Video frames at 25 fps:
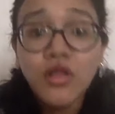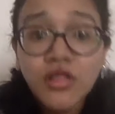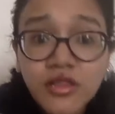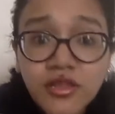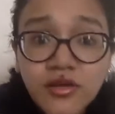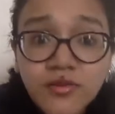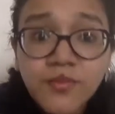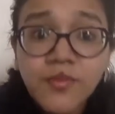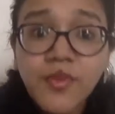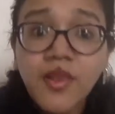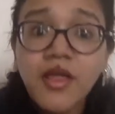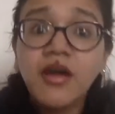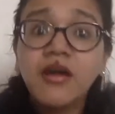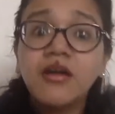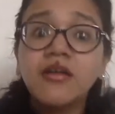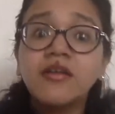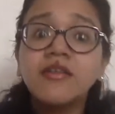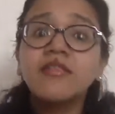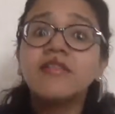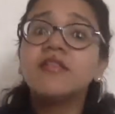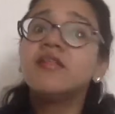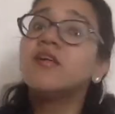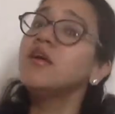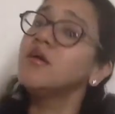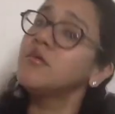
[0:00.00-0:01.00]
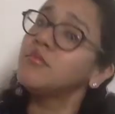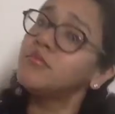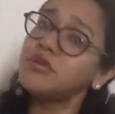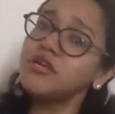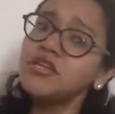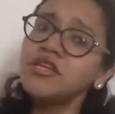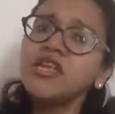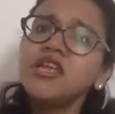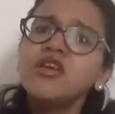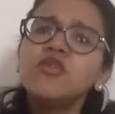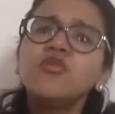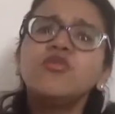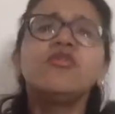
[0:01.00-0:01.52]
the plants, but
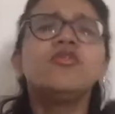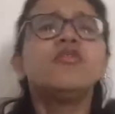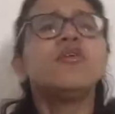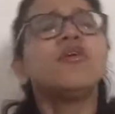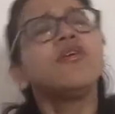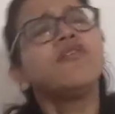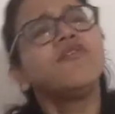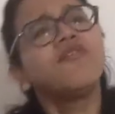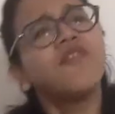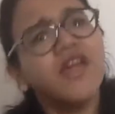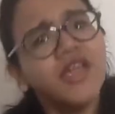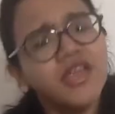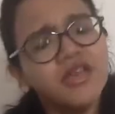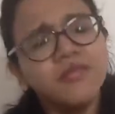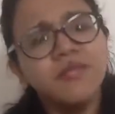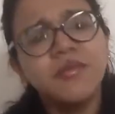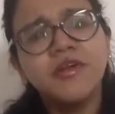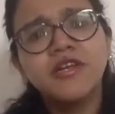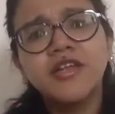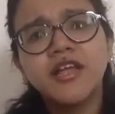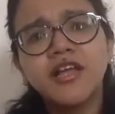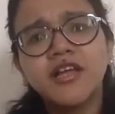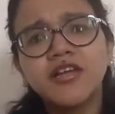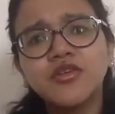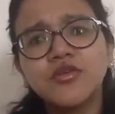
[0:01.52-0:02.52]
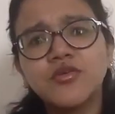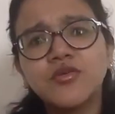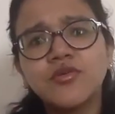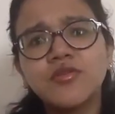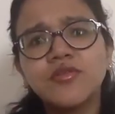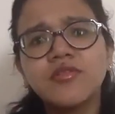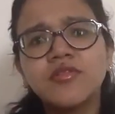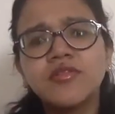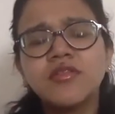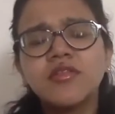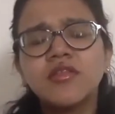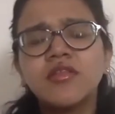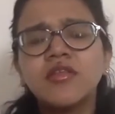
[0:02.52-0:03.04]
he could not find potatoes.
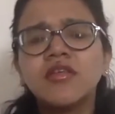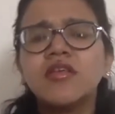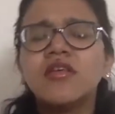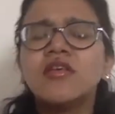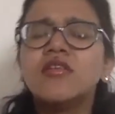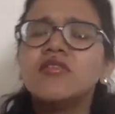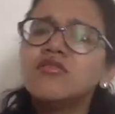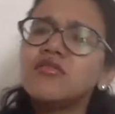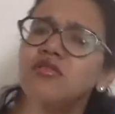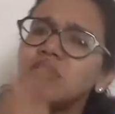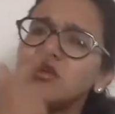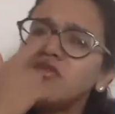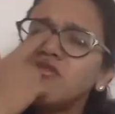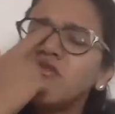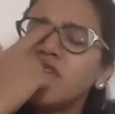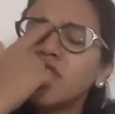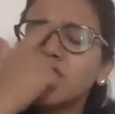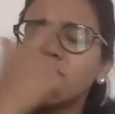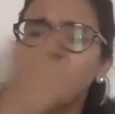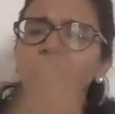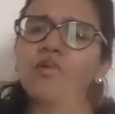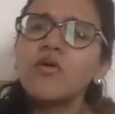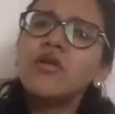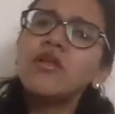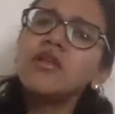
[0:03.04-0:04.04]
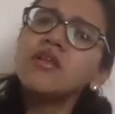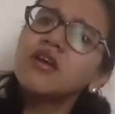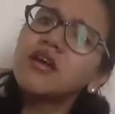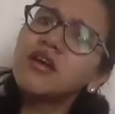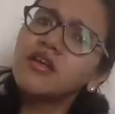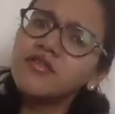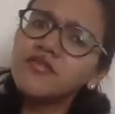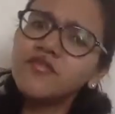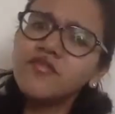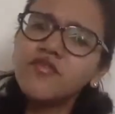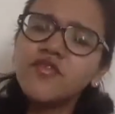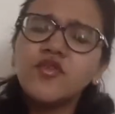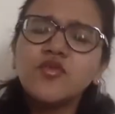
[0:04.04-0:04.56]
So he was all
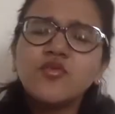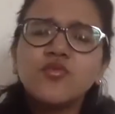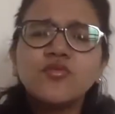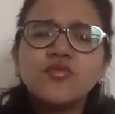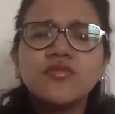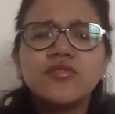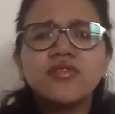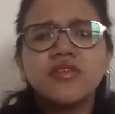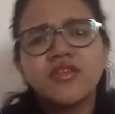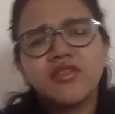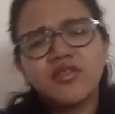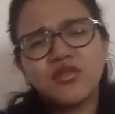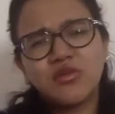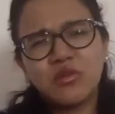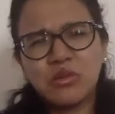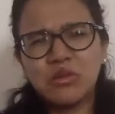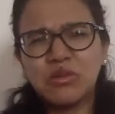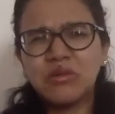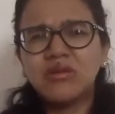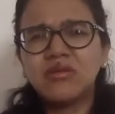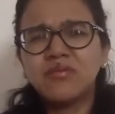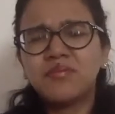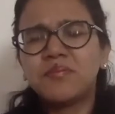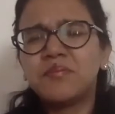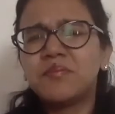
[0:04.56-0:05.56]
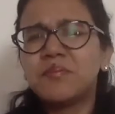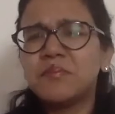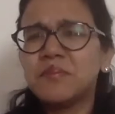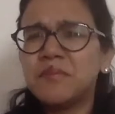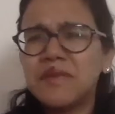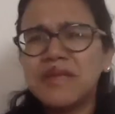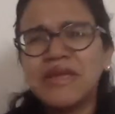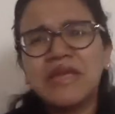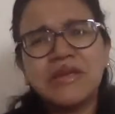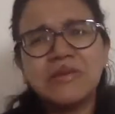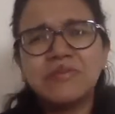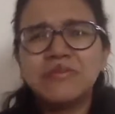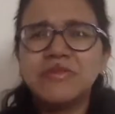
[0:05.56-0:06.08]
confused. He thought,
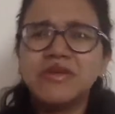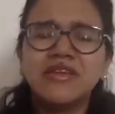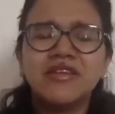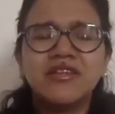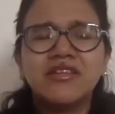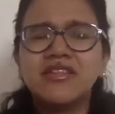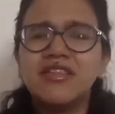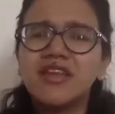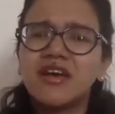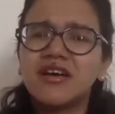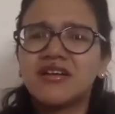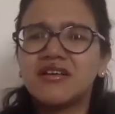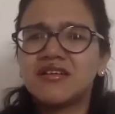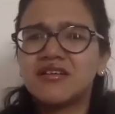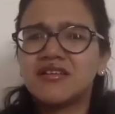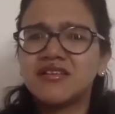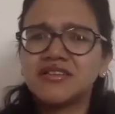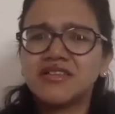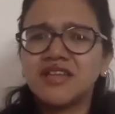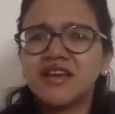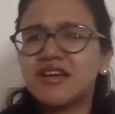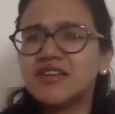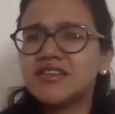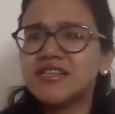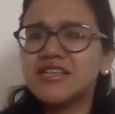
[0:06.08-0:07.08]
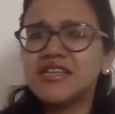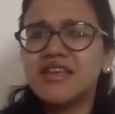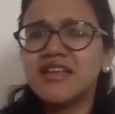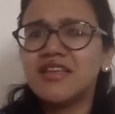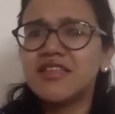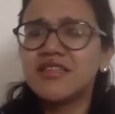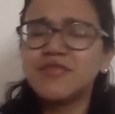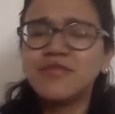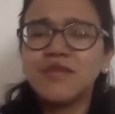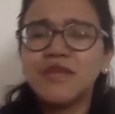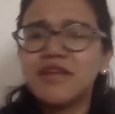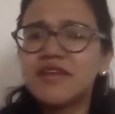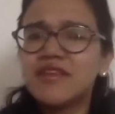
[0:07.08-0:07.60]
maybe Dadi has
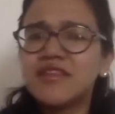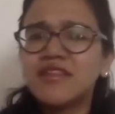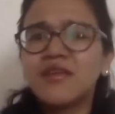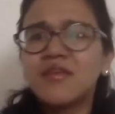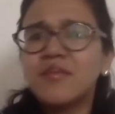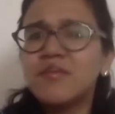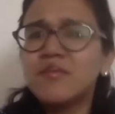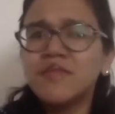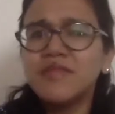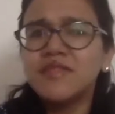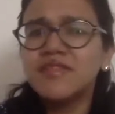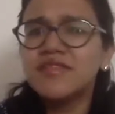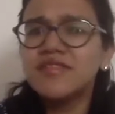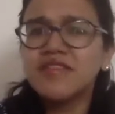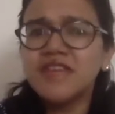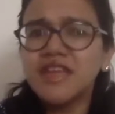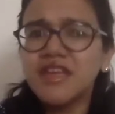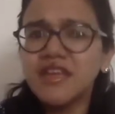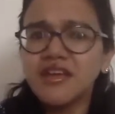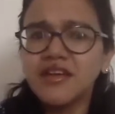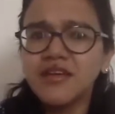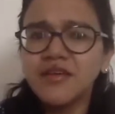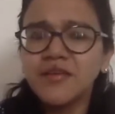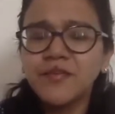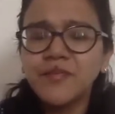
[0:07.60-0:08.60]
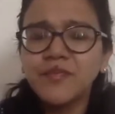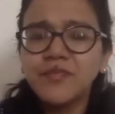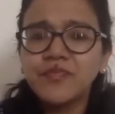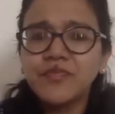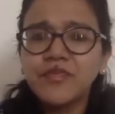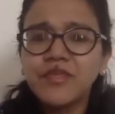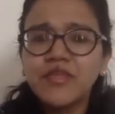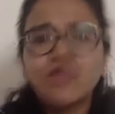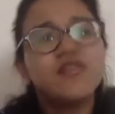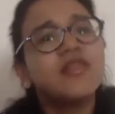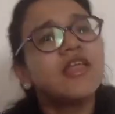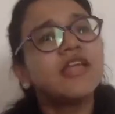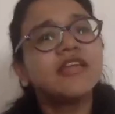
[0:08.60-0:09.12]
made some mistake.
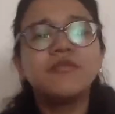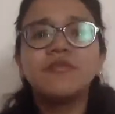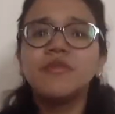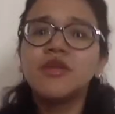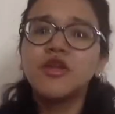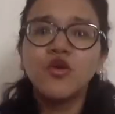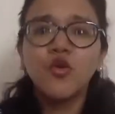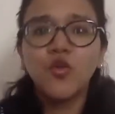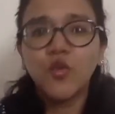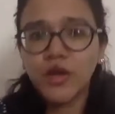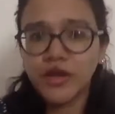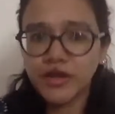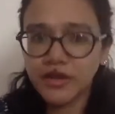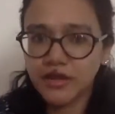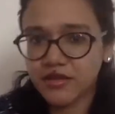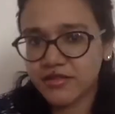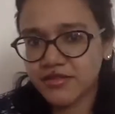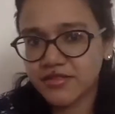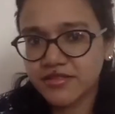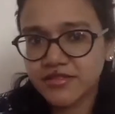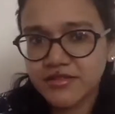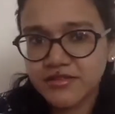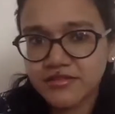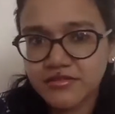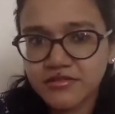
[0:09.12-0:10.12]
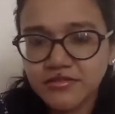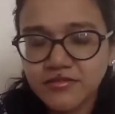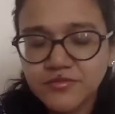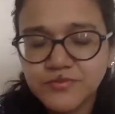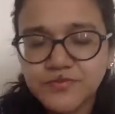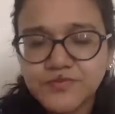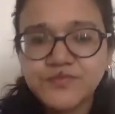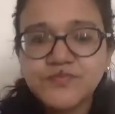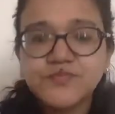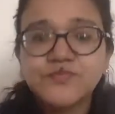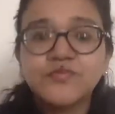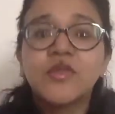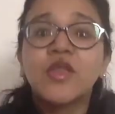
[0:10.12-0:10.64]
Let me go and ask her.
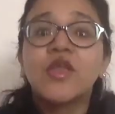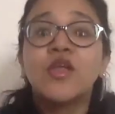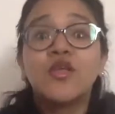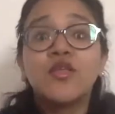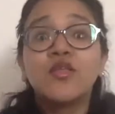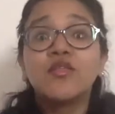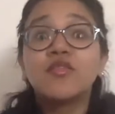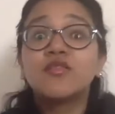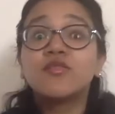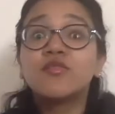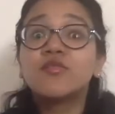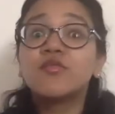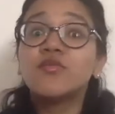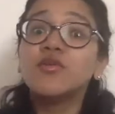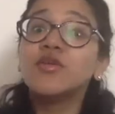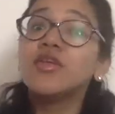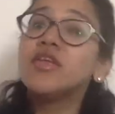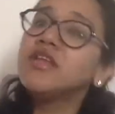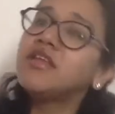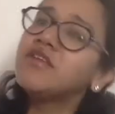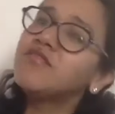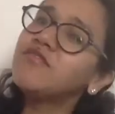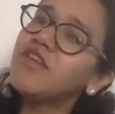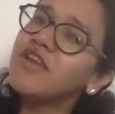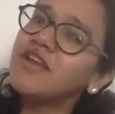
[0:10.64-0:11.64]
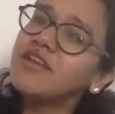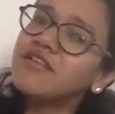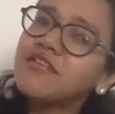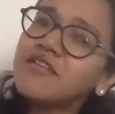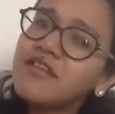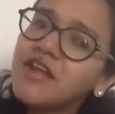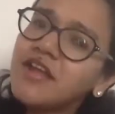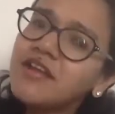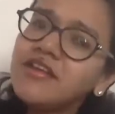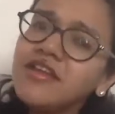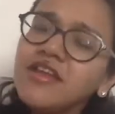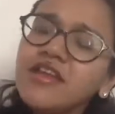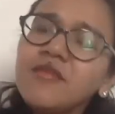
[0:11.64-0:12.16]
So he went
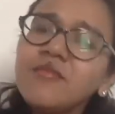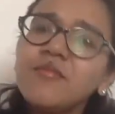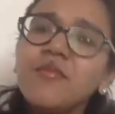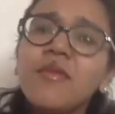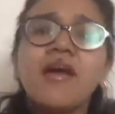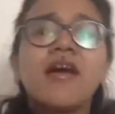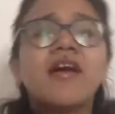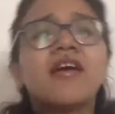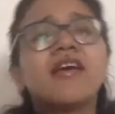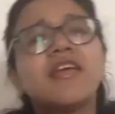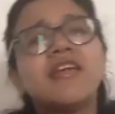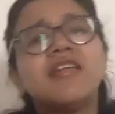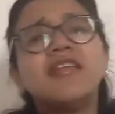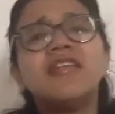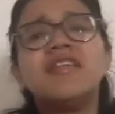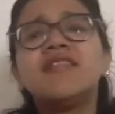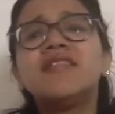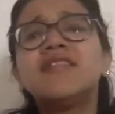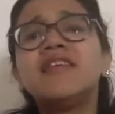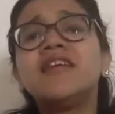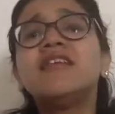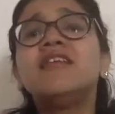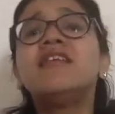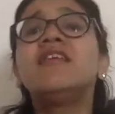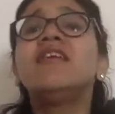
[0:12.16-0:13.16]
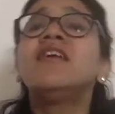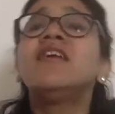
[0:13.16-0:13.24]
running back and he said,